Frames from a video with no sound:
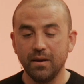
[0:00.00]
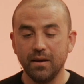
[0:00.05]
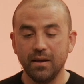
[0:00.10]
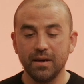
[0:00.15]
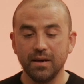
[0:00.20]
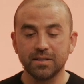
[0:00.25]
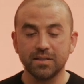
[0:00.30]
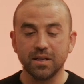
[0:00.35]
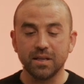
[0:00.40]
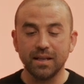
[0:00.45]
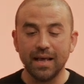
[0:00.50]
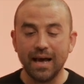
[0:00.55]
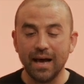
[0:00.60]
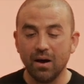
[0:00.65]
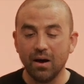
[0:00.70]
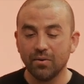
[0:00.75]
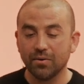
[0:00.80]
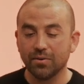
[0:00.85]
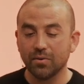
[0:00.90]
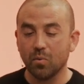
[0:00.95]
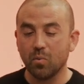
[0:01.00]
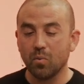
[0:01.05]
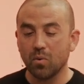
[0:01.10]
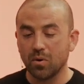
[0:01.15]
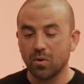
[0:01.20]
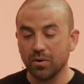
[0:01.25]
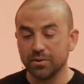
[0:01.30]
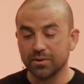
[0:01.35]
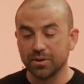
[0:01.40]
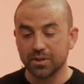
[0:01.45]
It has allowed the
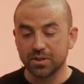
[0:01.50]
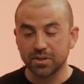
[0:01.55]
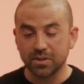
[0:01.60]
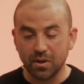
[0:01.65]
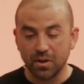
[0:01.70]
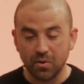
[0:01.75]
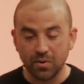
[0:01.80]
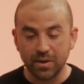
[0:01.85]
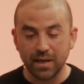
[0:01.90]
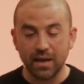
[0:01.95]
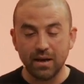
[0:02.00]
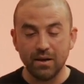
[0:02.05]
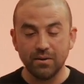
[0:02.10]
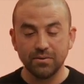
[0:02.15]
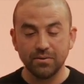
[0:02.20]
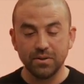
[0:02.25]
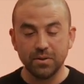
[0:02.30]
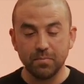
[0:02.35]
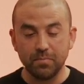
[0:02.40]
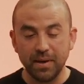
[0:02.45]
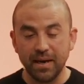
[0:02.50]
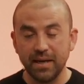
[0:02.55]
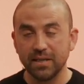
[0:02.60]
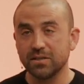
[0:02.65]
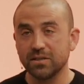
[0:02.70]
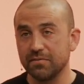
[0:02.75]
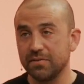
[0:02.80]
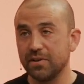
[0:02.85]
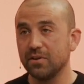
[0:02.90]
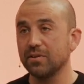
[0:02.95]
world to slow down to the pace
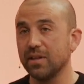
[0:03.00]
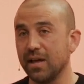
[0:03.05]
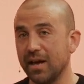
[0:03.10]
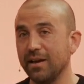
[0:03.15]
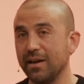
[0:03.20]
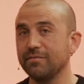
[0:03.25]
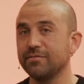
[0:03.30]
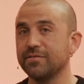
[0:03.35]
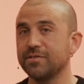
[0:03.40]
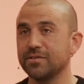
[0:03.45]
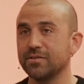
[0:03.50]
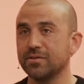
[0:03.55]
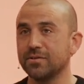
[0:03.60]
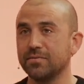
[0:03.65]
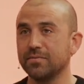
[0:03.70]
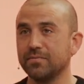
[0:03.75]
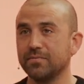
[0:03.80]
of their lives,